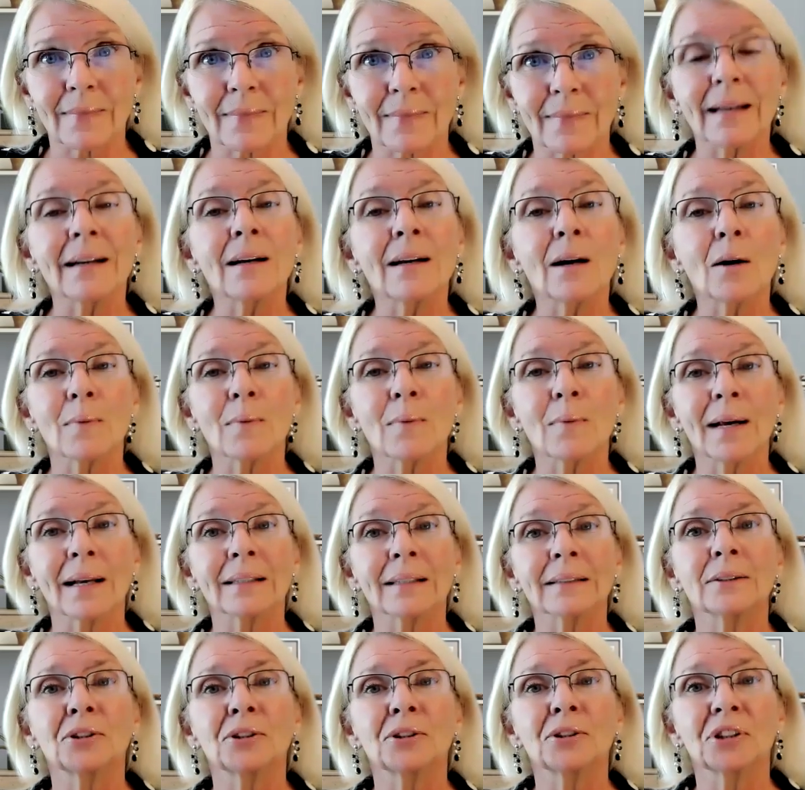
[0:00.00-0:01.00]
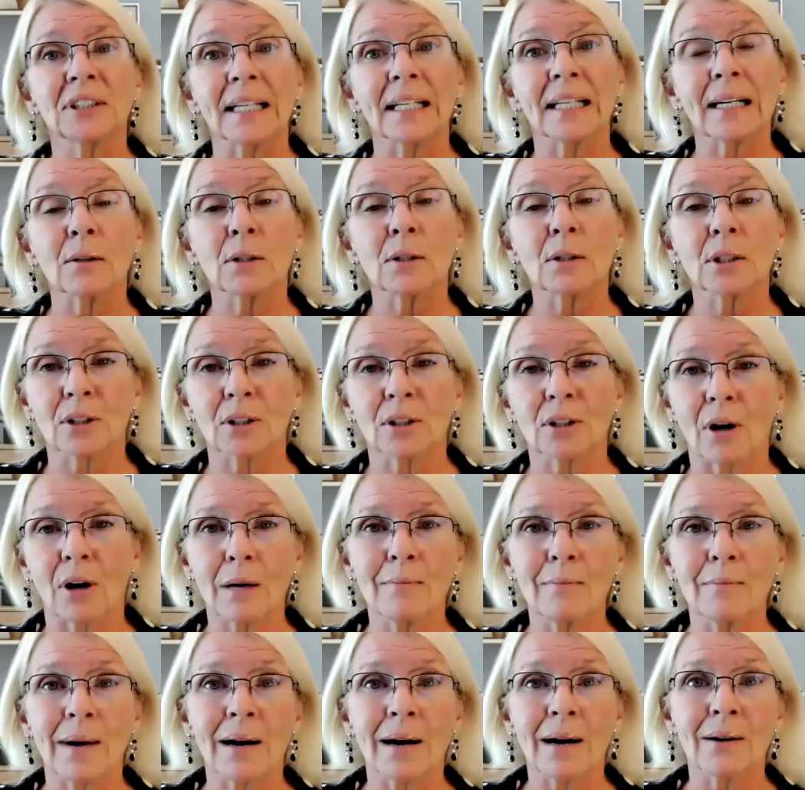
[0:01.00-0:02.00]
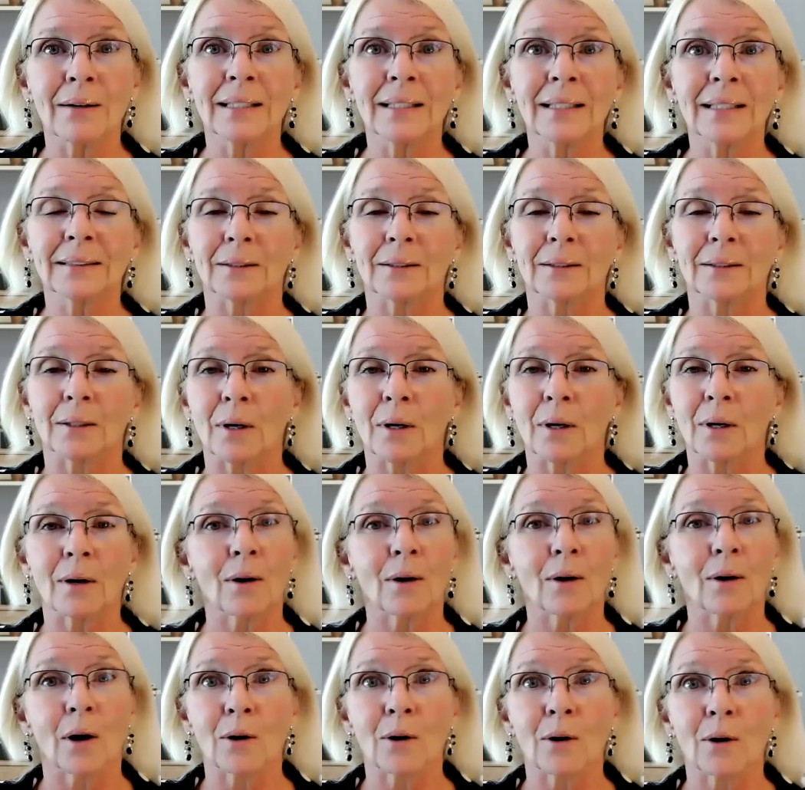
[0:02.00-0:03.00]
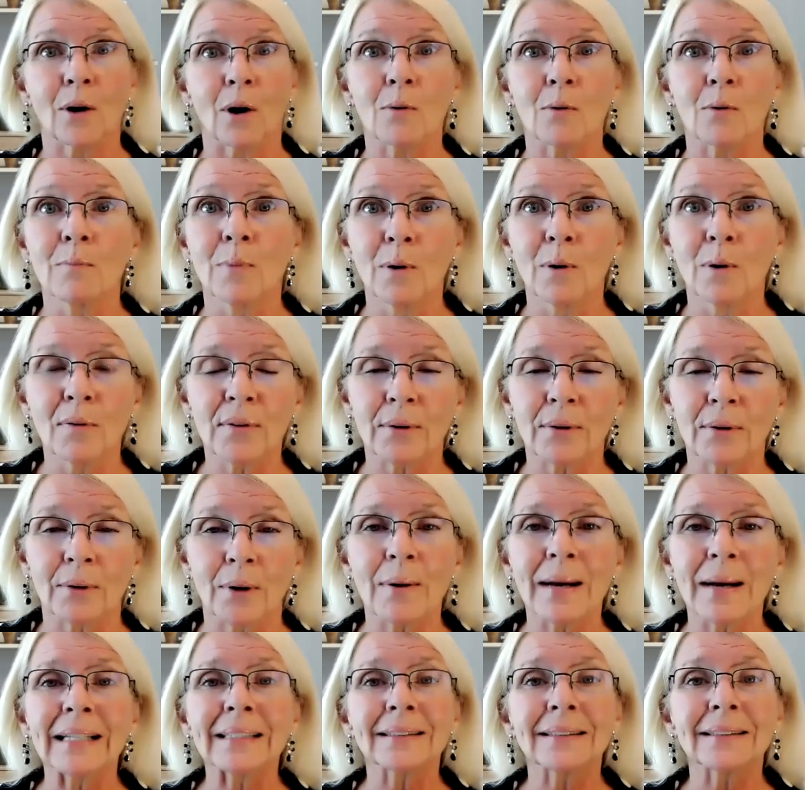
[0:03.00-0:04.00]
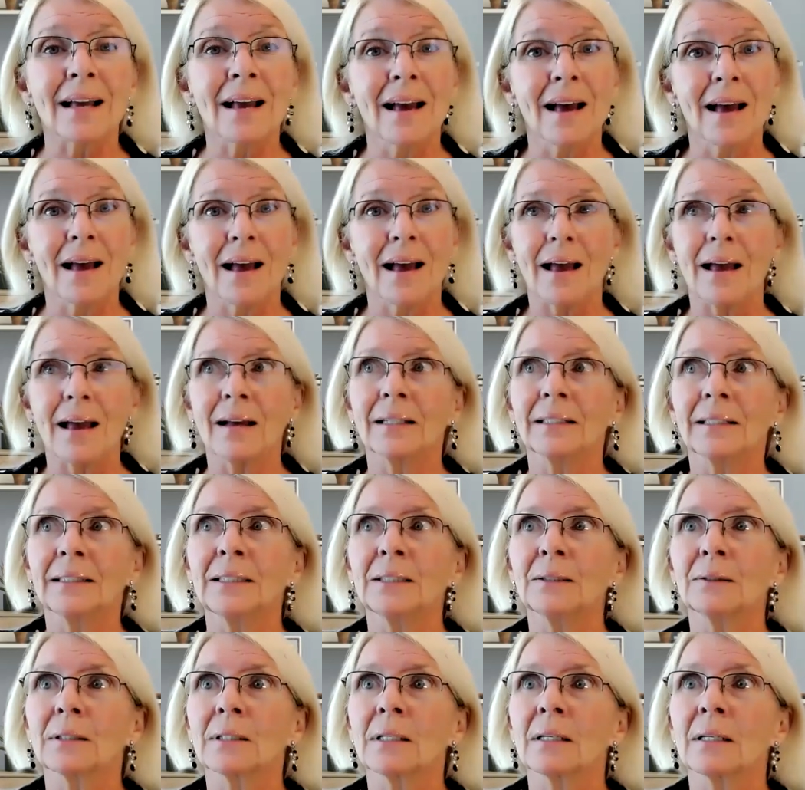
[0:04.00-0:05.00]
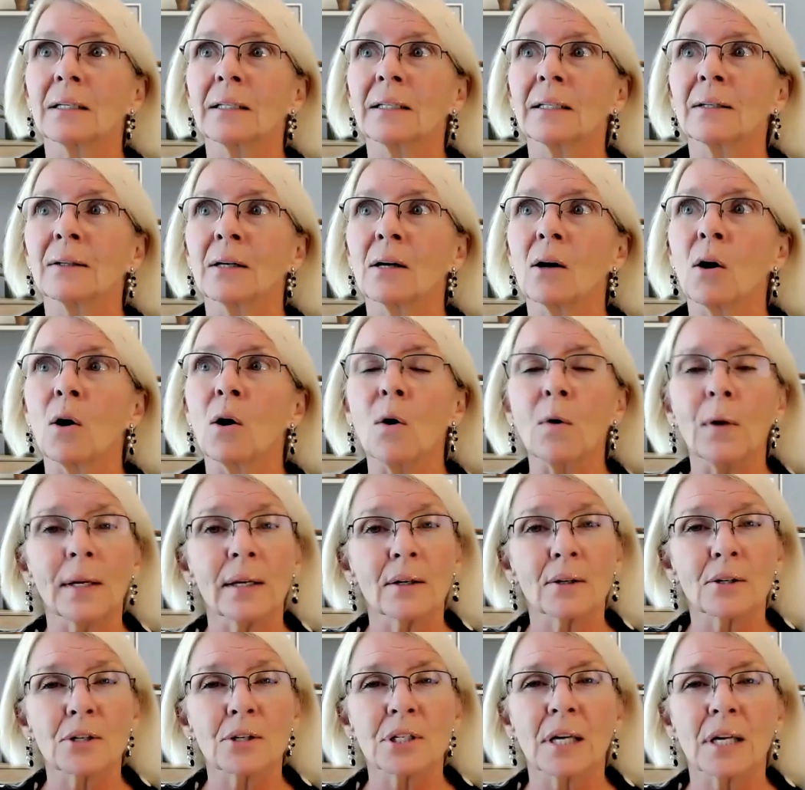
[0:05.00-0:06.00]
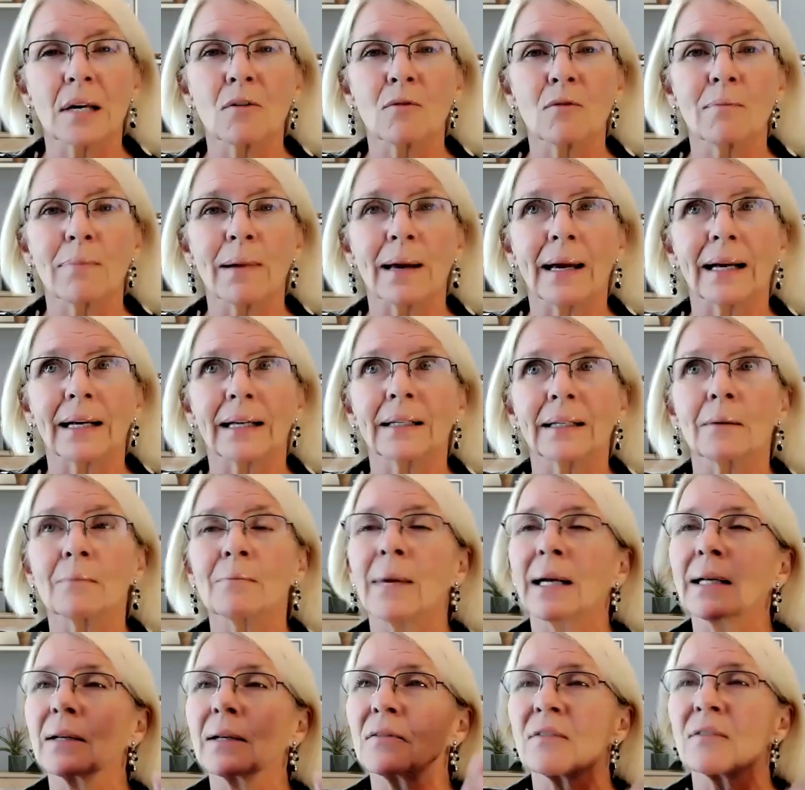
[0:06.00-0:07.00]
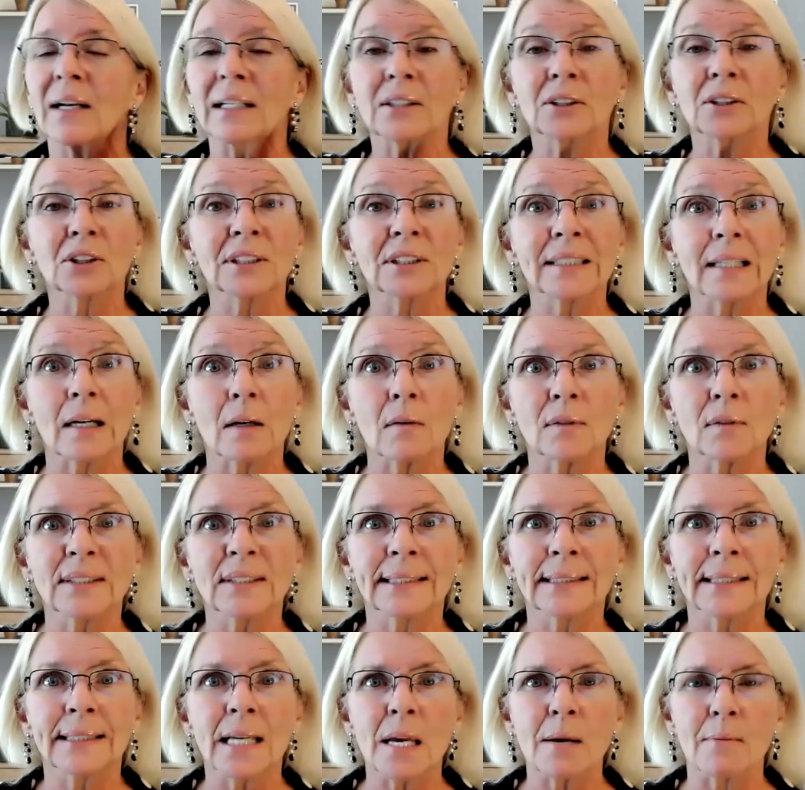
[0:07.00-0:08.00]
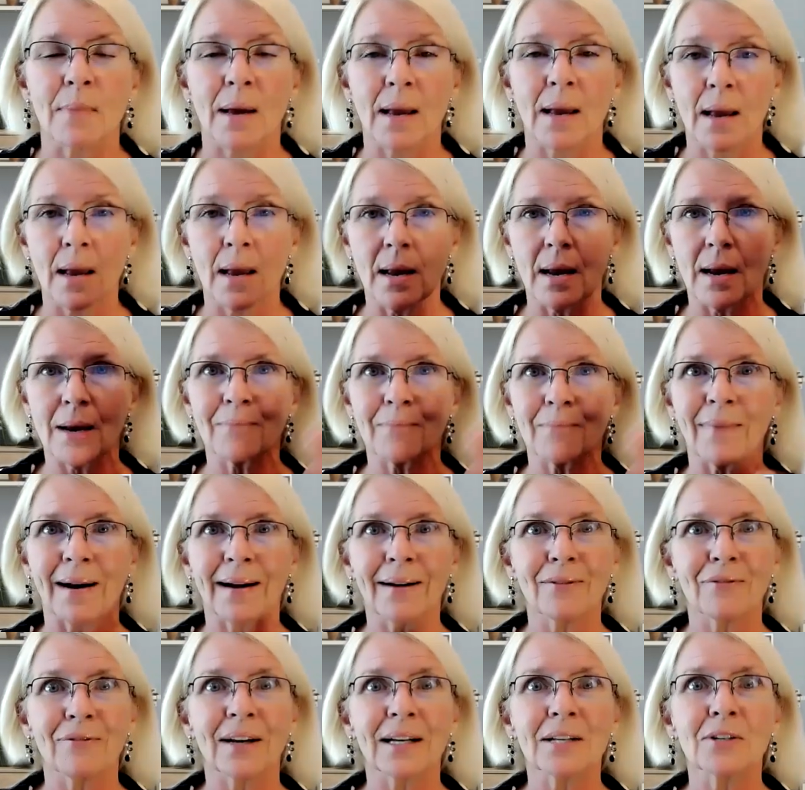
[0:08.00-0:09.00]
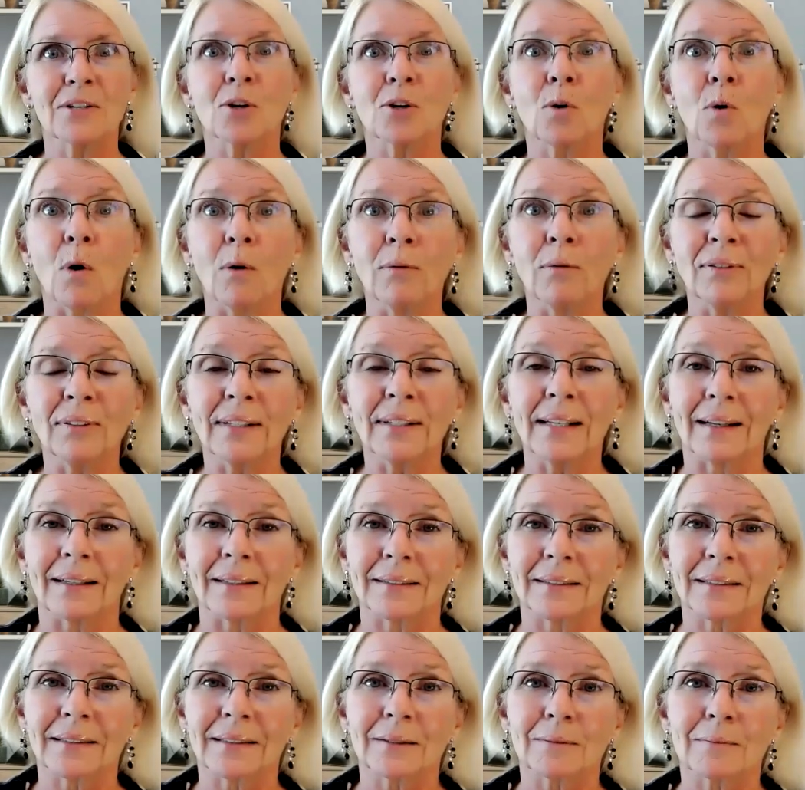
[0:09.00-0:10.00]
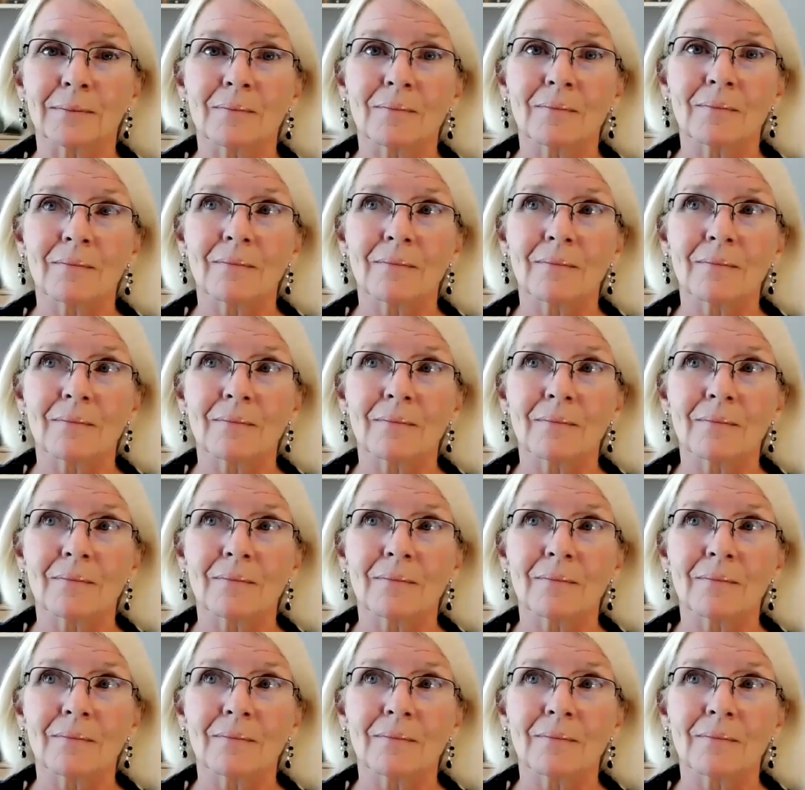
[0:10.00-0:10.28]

You're not willing to share or talk about it, or go move through it, and you're holding yourself back, and it might affect your self-esteem. It might affect your confidence.